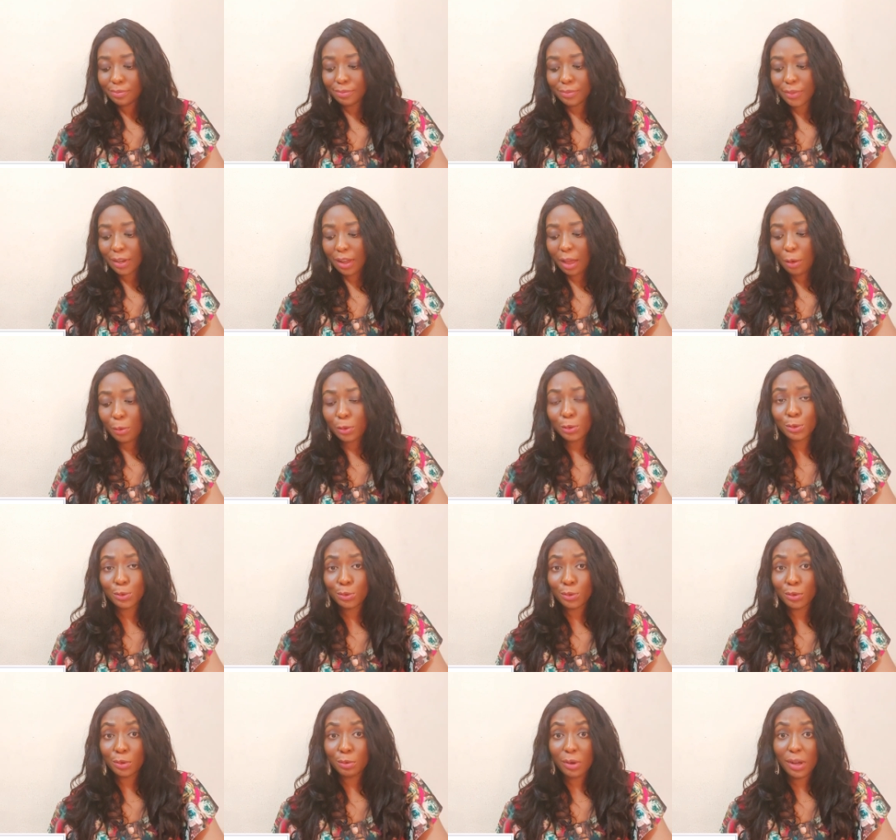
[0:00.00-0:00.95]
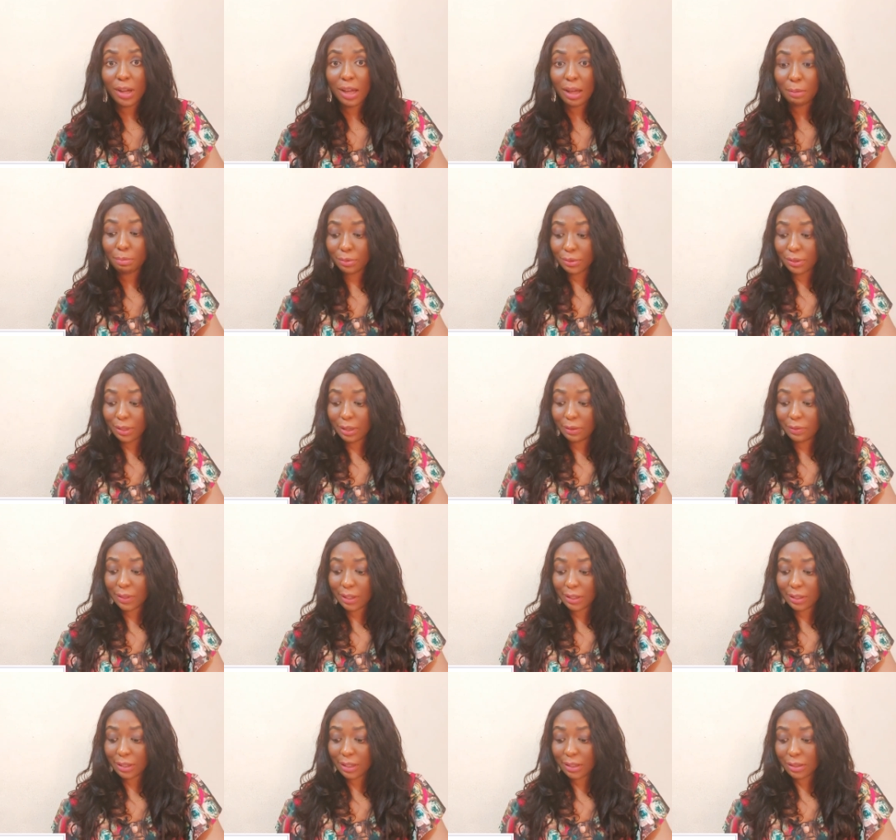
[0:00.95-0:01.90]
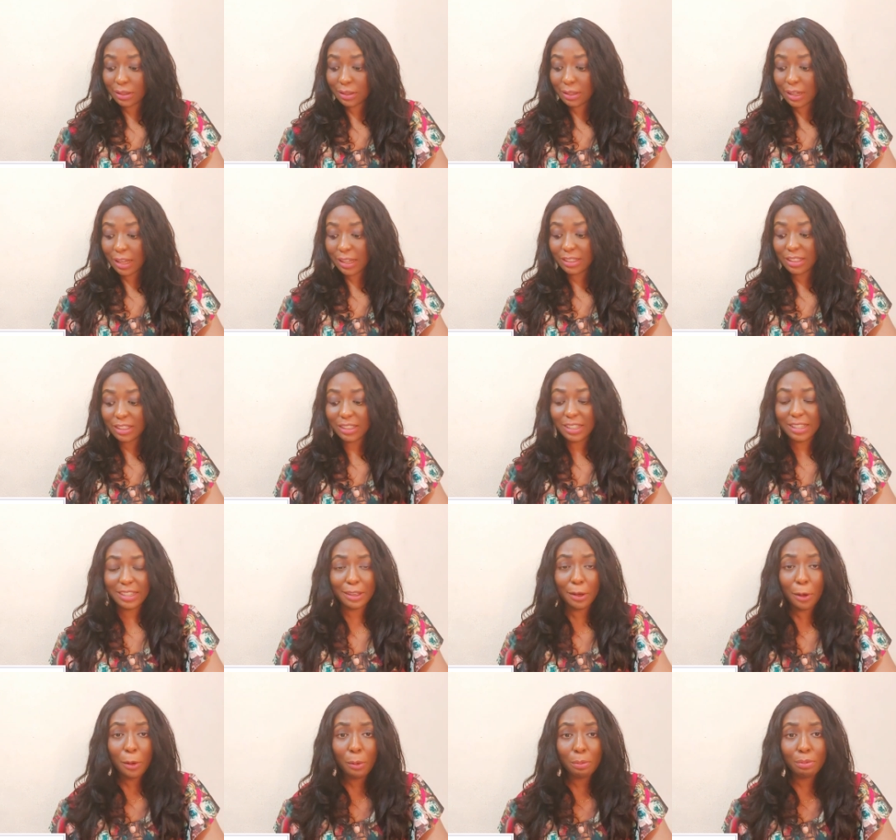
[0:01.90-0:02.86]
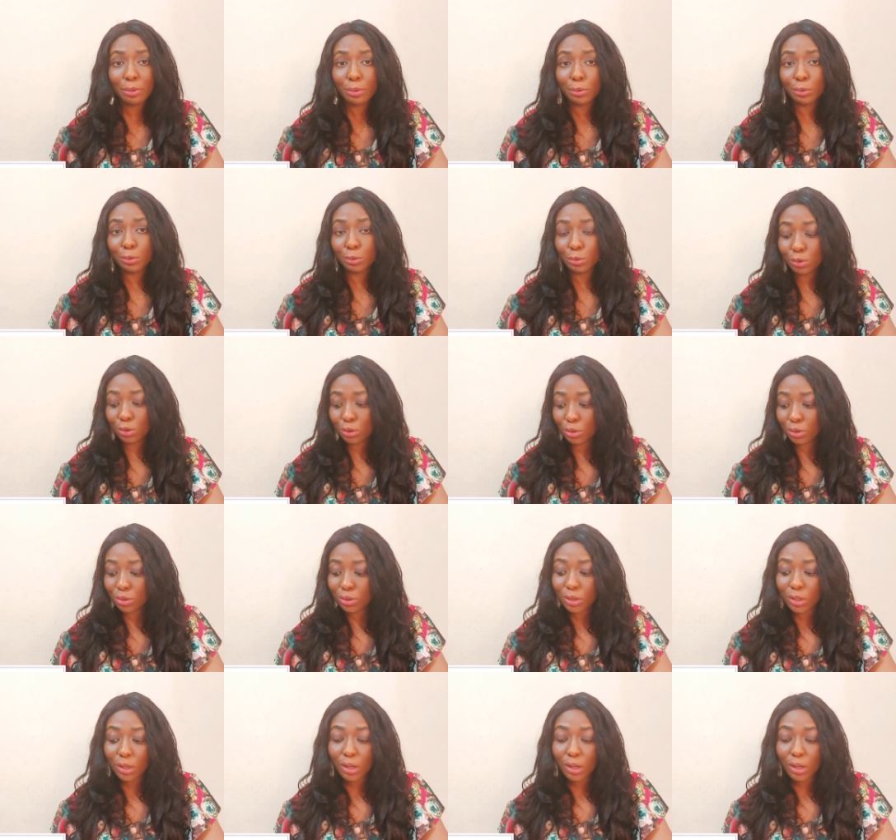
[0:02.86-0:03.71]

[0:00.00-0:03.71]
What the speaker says: I want to know what happened after that. Like, did the girl push?